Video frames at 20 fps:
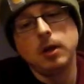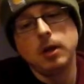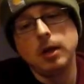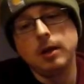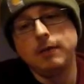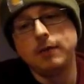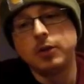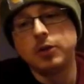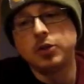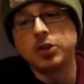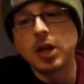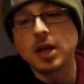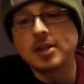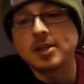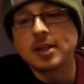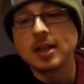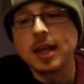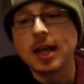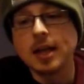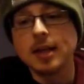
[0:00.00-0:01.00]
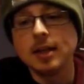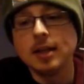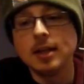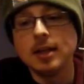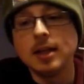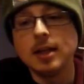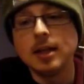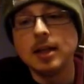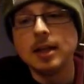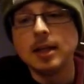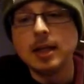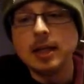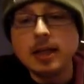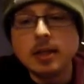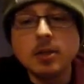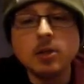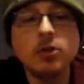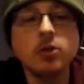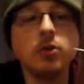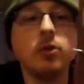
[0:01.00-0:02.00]
If you're just getting
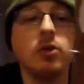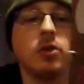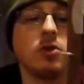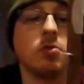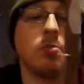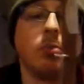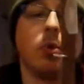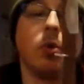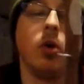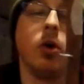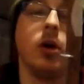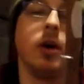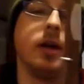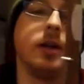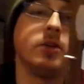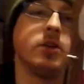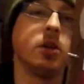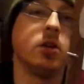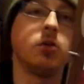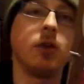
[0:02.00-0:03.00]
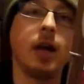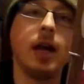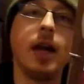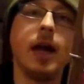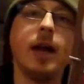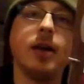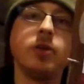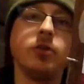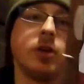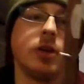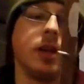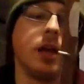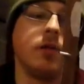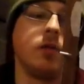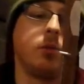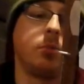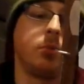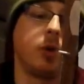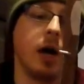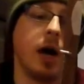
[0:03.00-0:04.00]
into the sport, it's a great
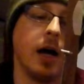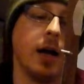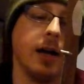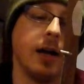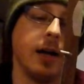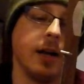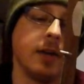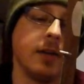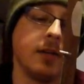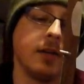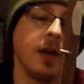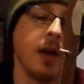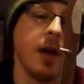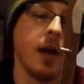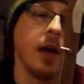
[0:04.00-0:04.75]
entry-level product.